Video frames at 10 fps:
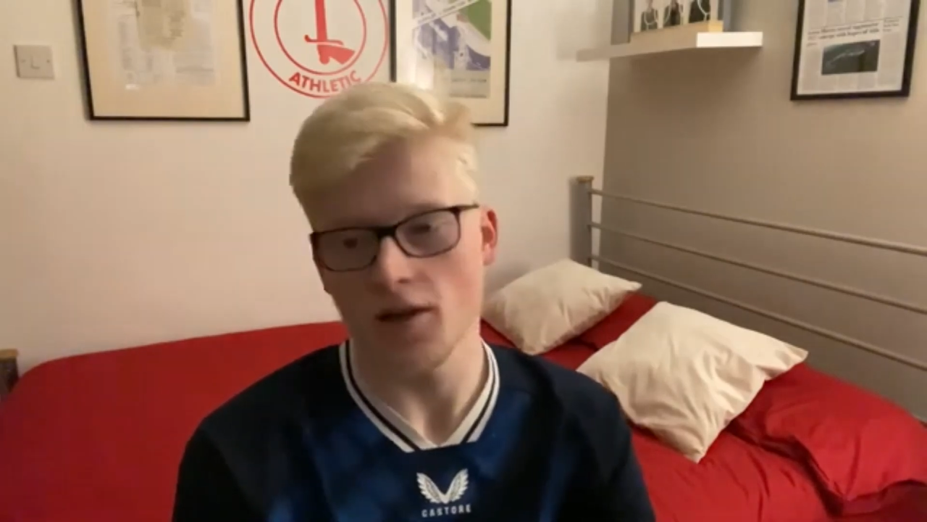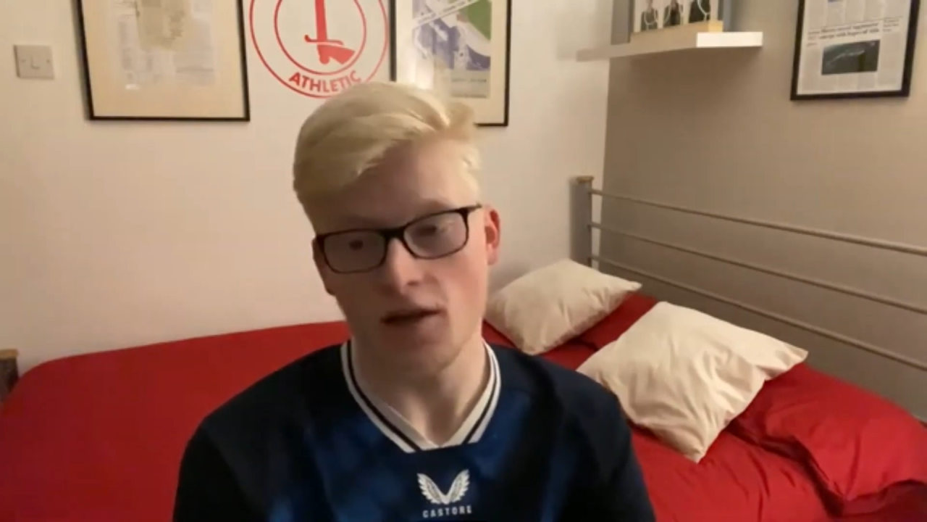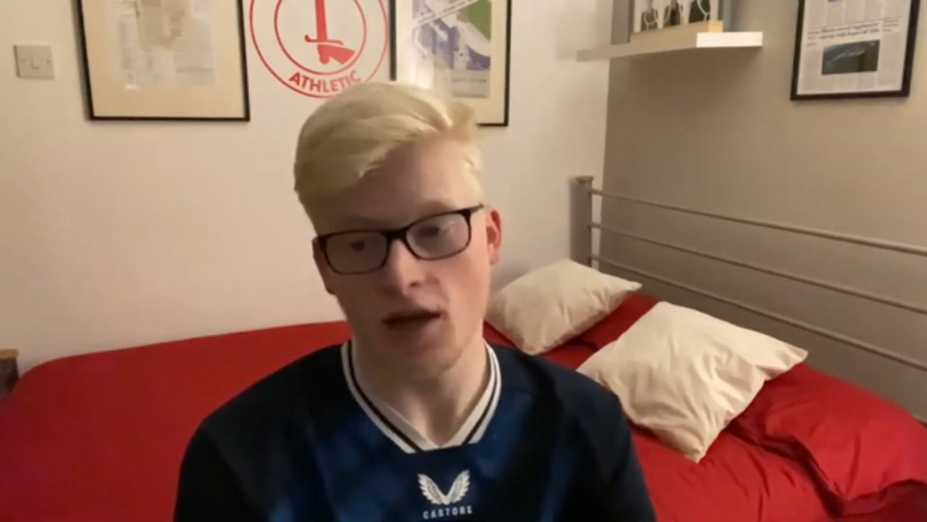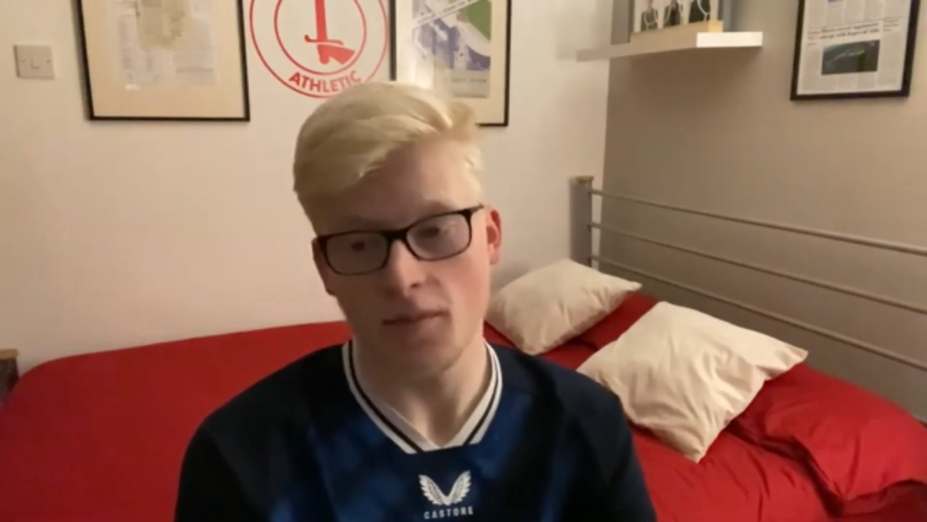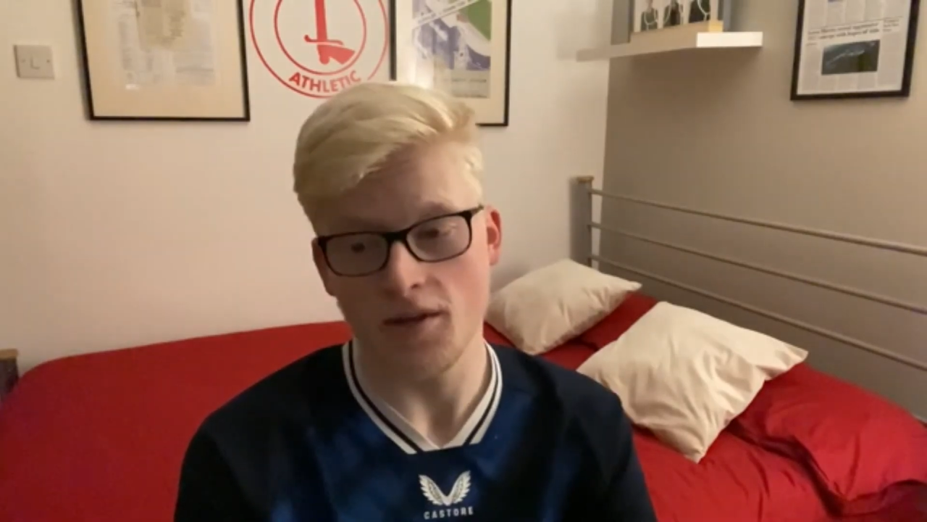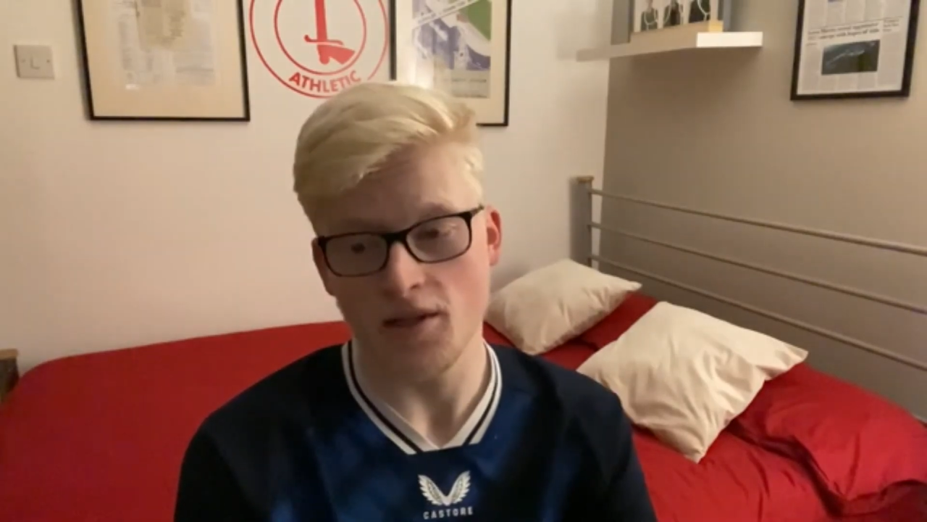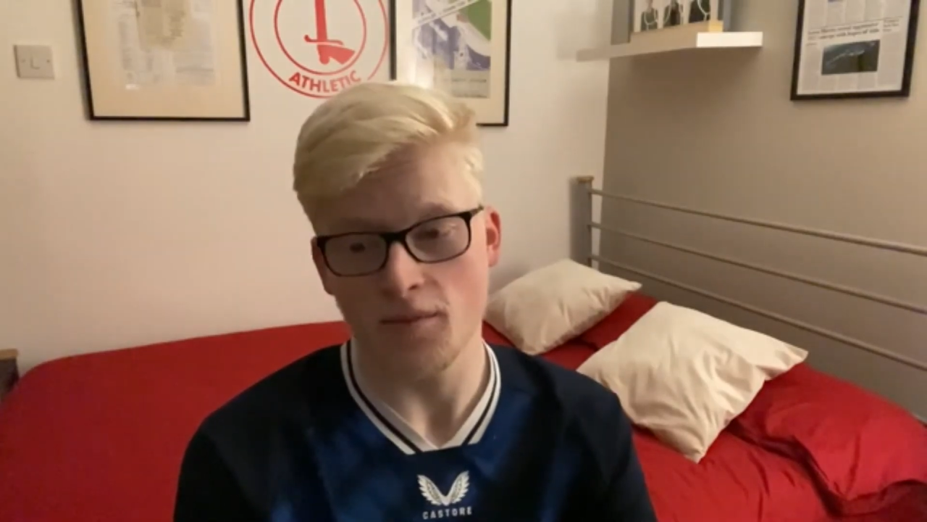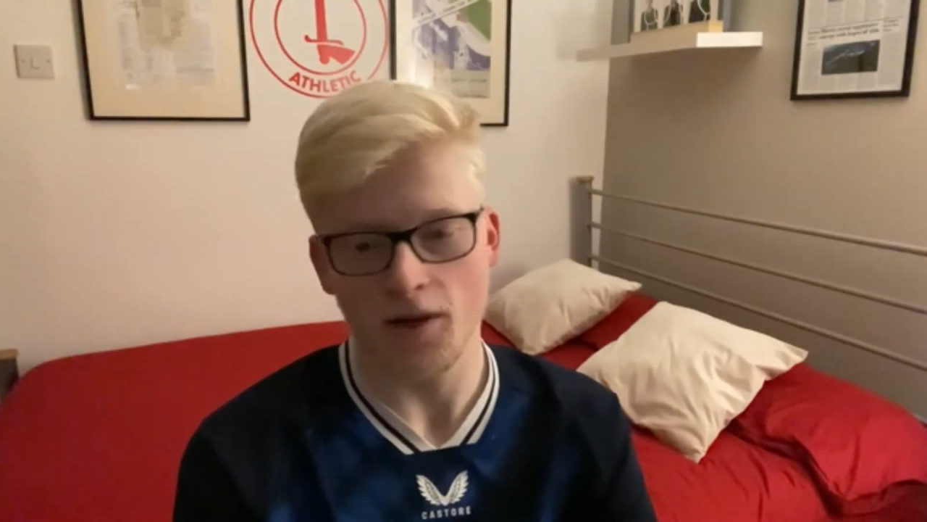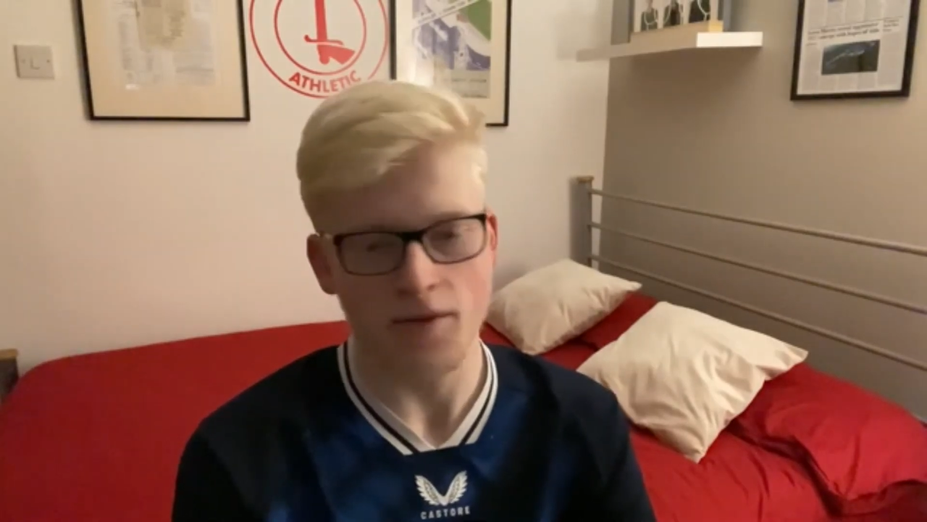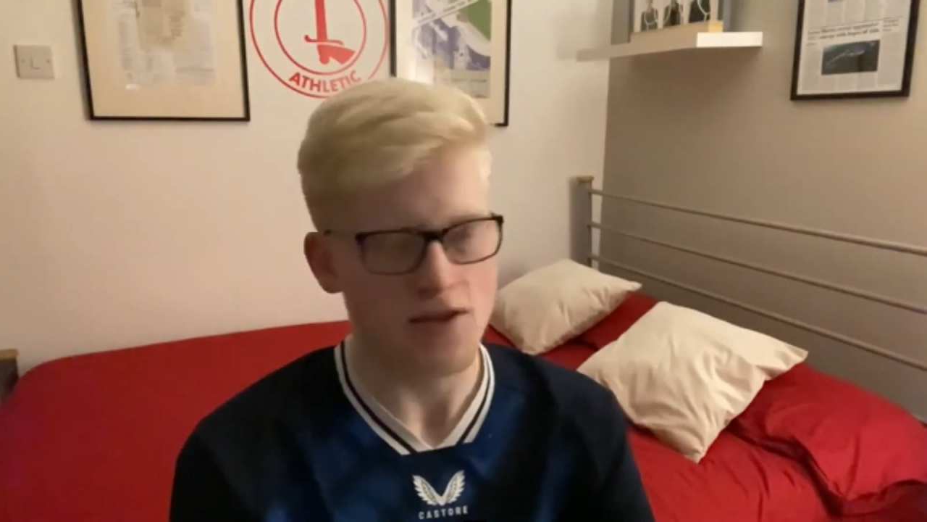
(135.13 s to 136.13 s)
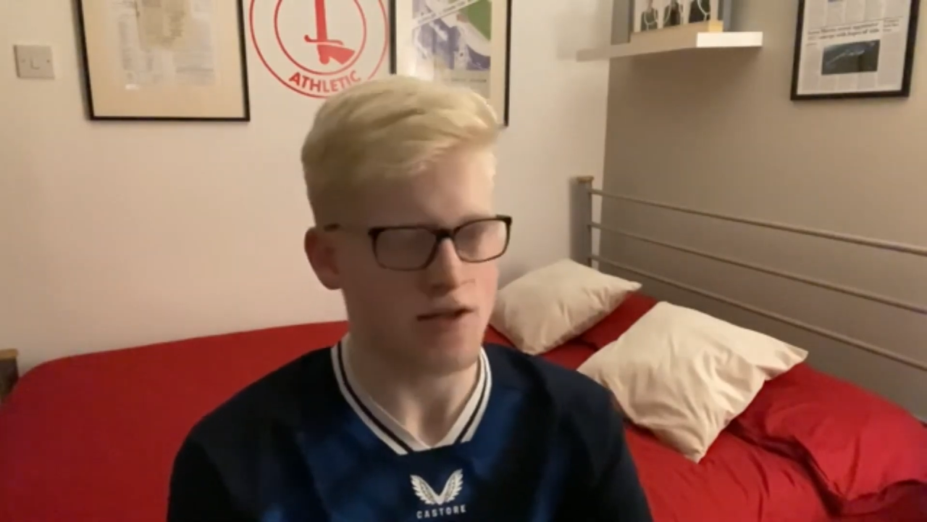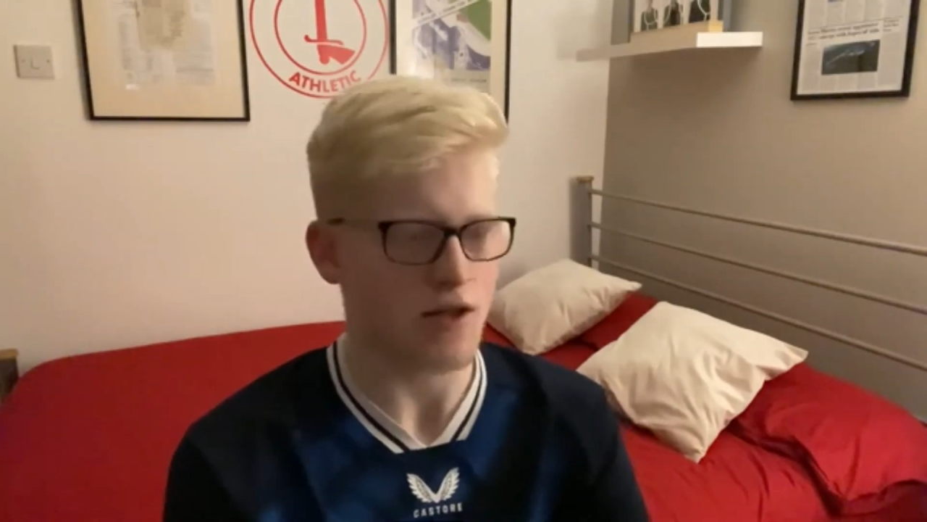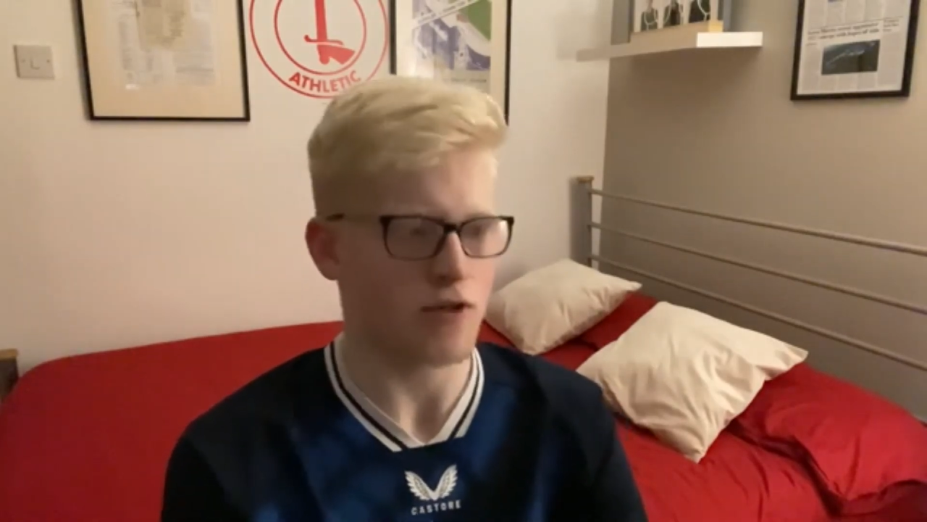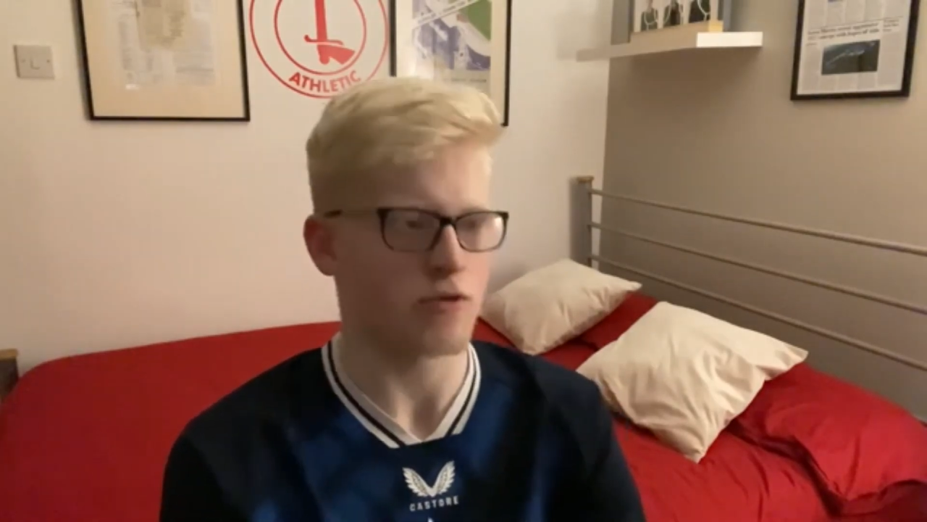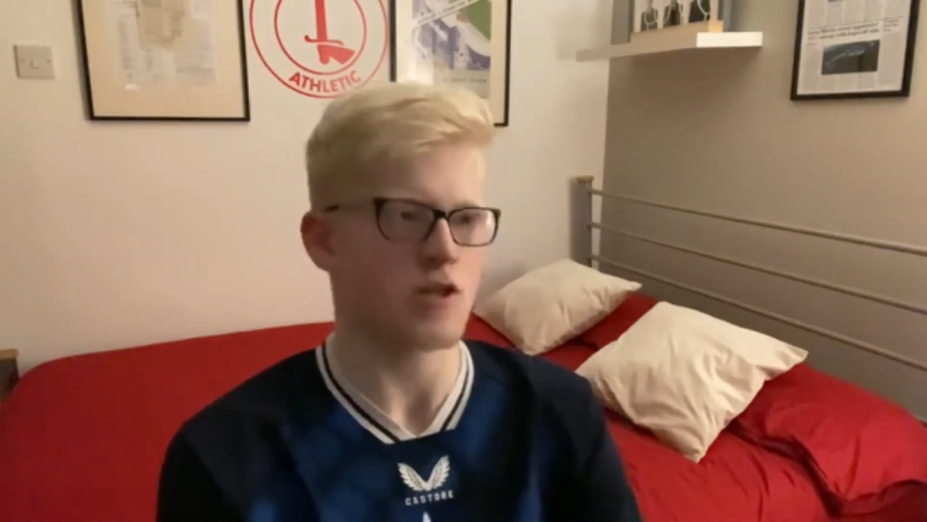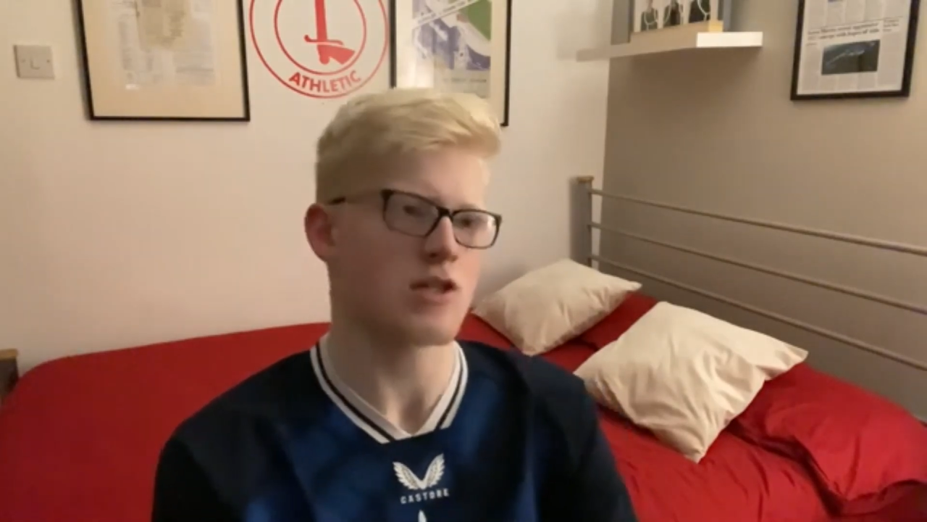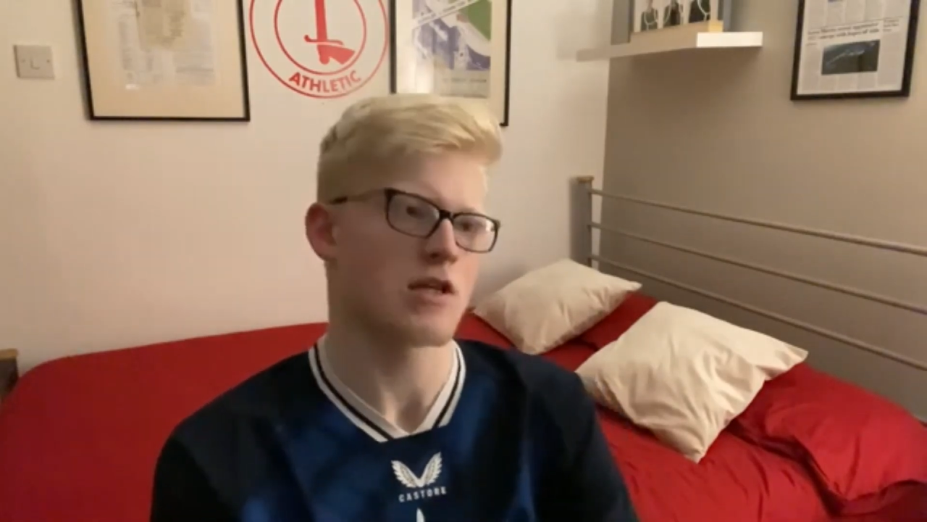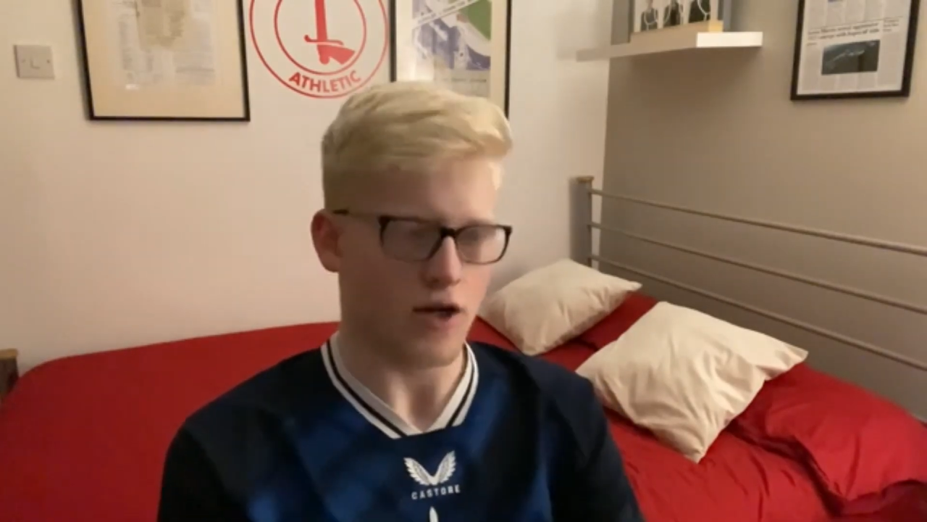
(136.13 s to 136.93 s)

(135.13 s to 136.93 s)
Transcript: allow me to get my message across.